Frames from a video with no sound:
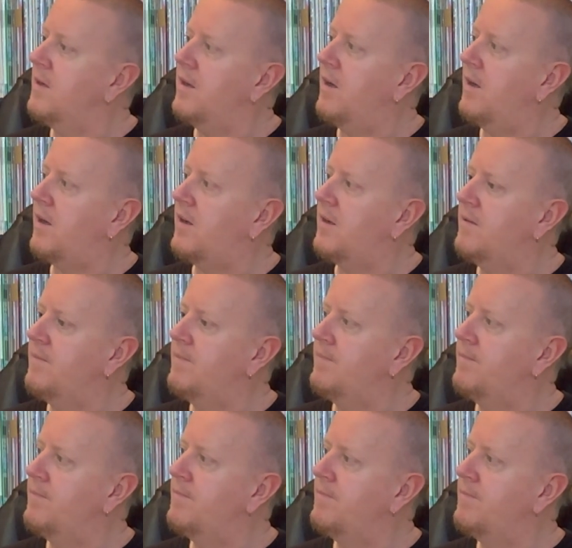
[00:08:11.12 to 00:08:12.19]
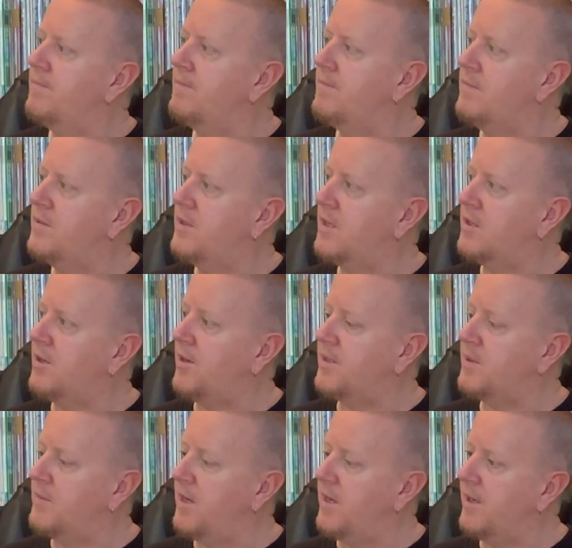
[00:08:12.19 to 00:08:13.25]
Oh, just
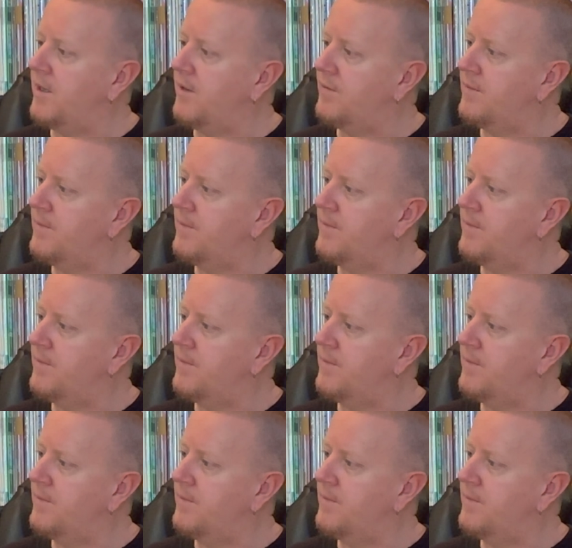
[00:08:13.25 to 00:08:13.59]
awesome to have.